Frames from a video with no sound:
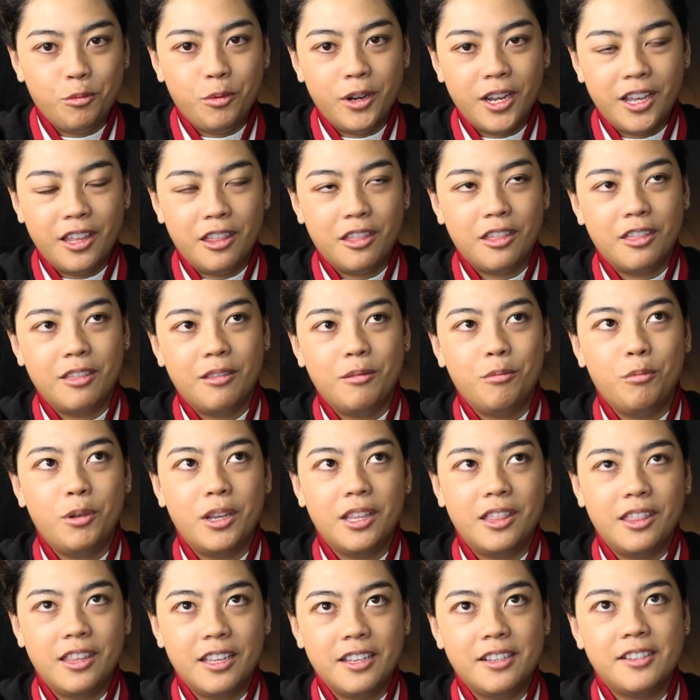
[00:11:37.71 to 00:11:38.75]

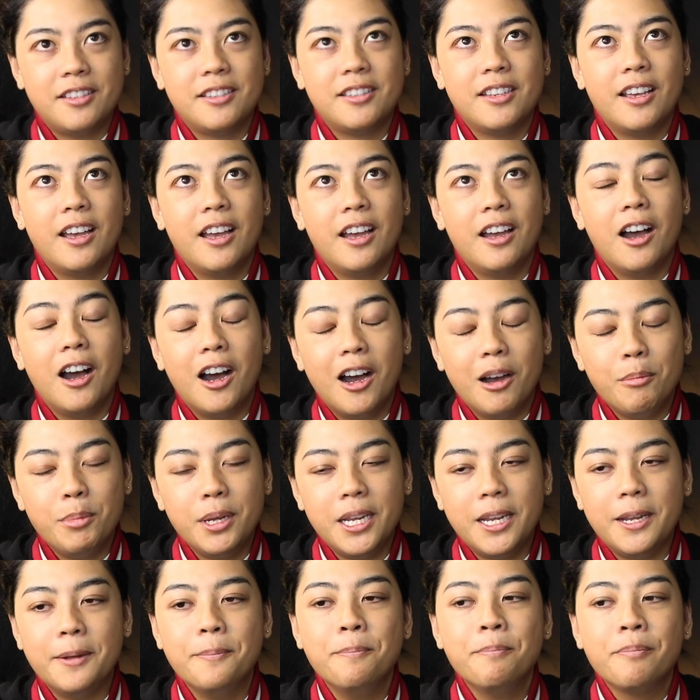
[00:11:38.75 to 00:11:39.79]
with this
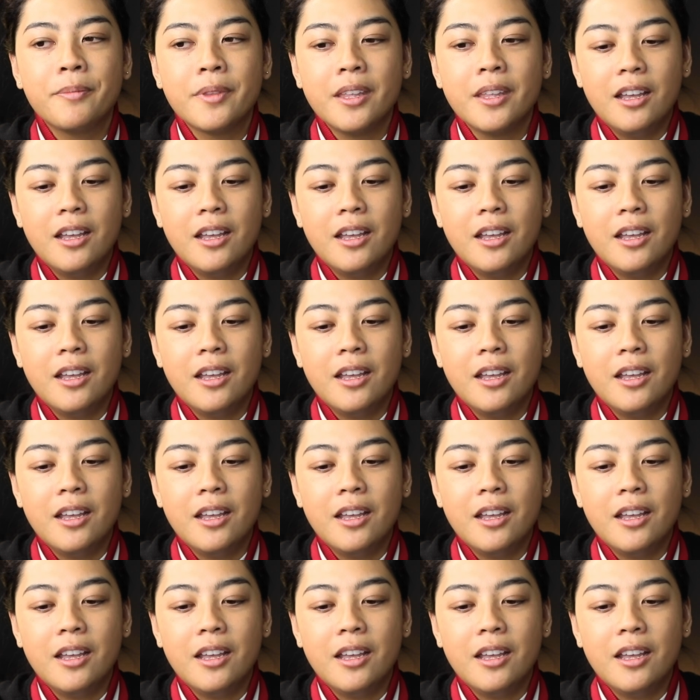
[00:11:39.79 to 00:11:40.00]
hobby,